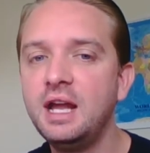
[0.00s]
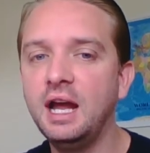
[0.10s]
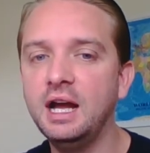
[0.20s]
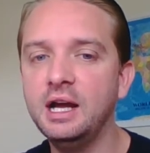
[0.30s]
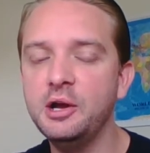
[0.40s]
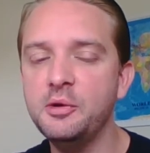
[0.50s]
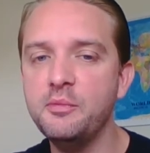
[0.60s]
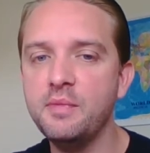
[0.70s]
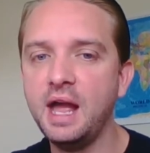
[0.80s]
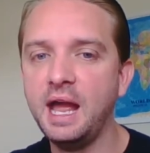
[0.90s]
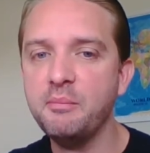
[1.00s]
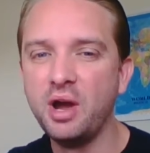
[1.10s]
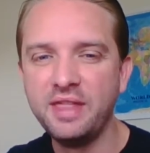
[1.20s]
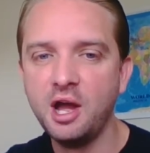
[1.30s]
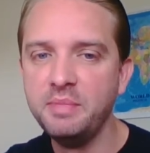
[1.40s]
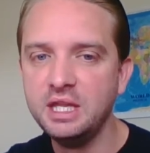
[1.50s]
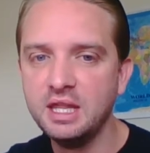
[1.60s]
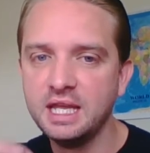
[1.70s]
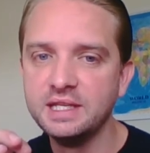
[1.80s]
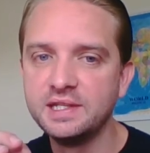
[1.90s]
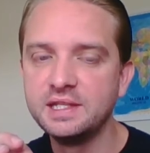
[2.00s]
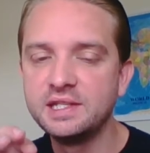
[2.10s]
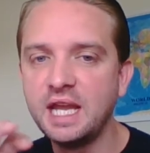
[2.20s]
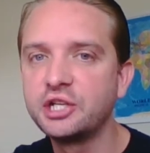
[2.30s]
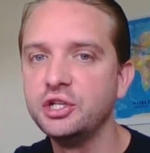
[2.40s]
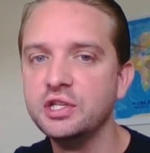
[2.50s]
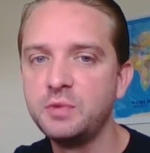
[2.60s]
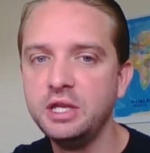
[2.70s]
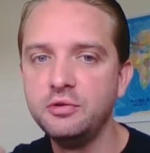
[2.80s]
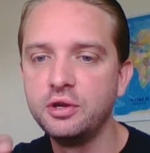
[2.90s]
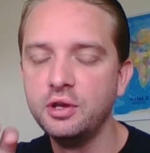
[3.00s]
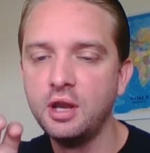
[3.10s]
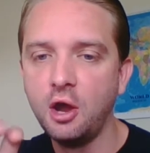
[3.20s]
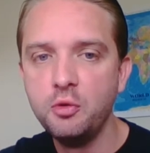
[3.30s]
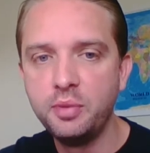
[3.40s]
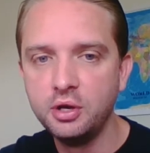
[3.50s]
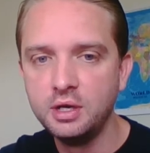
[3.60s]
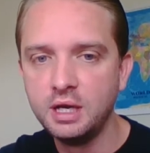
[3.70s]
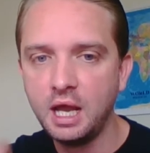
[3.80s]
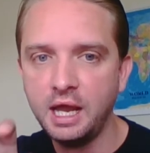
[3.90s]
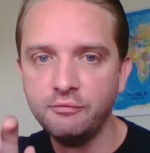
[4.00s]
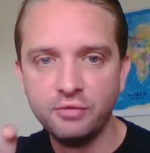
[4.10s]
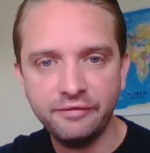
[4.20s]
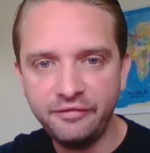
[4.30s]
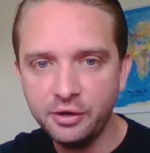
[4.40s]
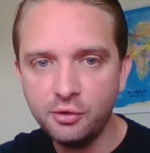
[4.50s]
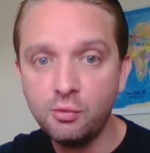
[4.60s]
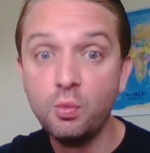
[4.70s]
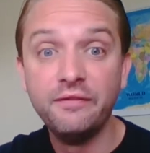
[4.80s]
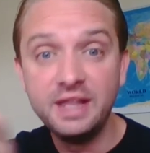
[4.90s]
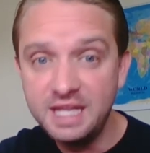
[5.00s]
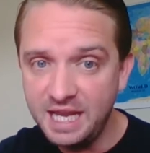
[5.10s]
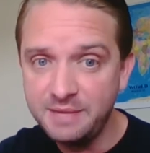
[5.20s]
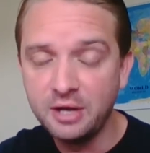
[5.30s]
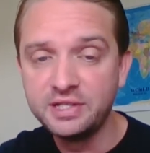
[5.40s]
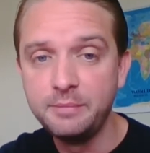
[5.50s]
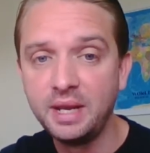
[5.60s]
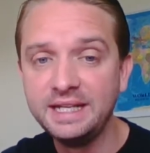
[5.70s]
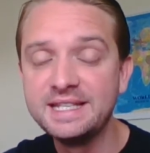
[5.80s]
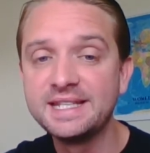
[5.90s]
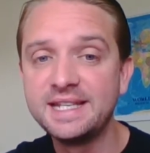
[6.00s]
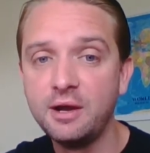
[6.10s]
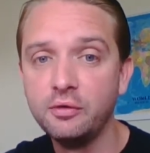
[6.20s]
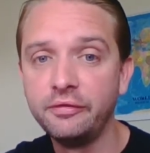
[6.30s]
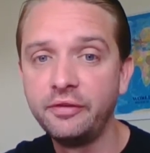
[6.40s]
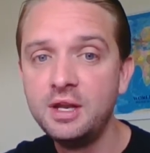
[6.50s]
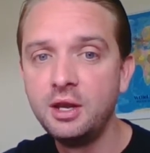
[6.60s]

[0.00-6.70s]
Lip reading: And by that I mean there's sections where you can open and reveal within the email template itself,